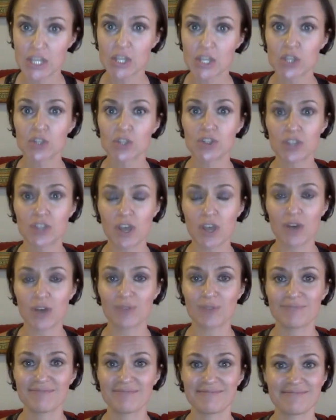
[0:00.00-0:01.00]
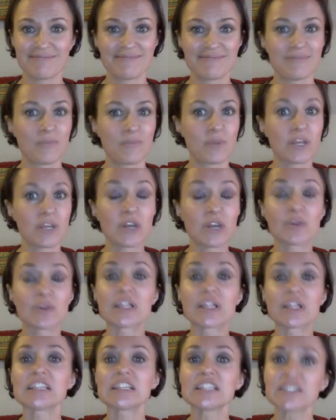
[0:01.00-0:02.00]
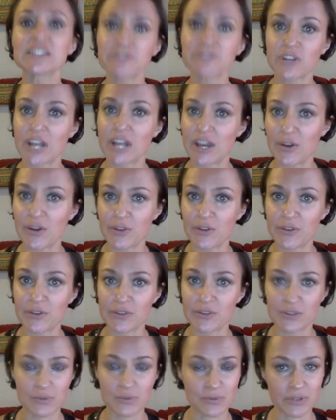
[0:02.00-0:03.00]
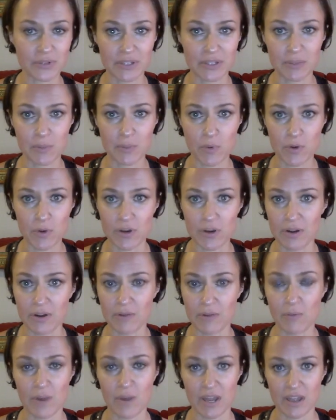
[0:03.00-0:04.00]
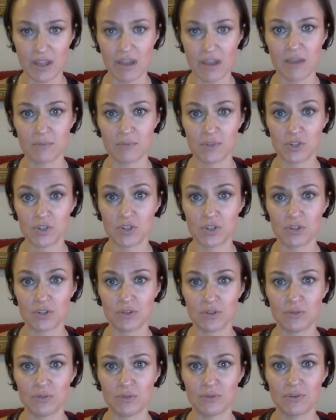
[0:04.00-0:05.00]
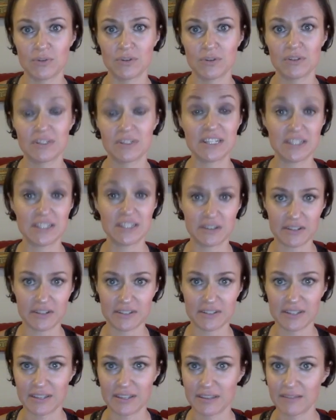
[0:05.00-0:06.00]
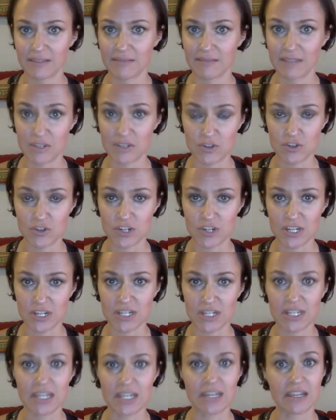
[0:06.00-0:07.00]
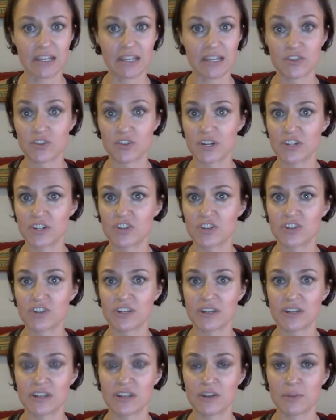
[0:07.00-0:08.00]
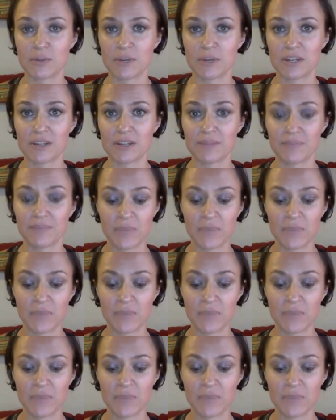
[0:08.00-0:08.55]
So we know that liver health is really important when it comes to detoxing estrogen, getting extra estrogen out of your body.